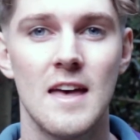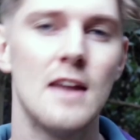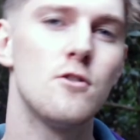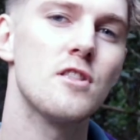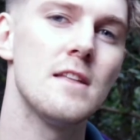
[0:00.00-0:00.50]
it
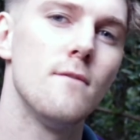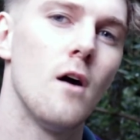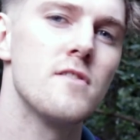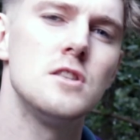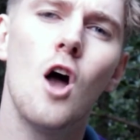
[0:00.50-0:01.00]
just
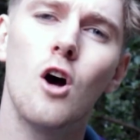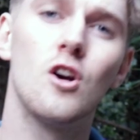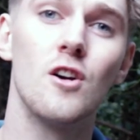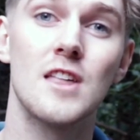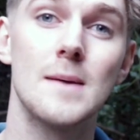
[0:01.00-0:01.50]
involves not
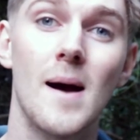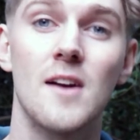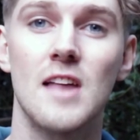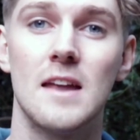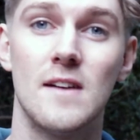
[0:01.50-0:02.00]
cutting
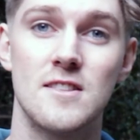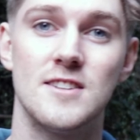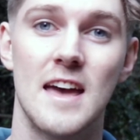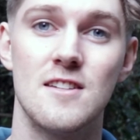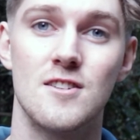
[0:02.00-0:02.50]
bankside
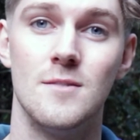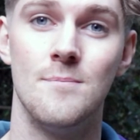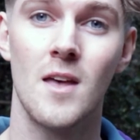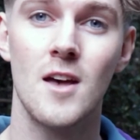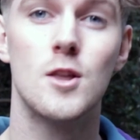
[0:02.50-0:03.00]
vegetation
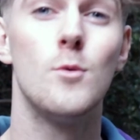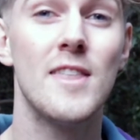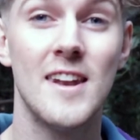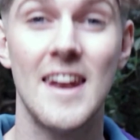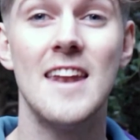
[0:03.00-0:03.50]
to
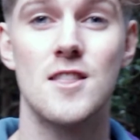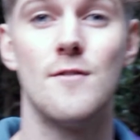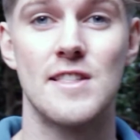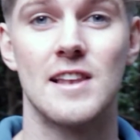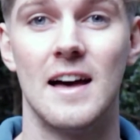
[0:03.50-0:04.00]
within an inch of
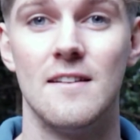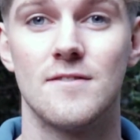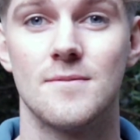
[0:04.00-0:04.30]
its life.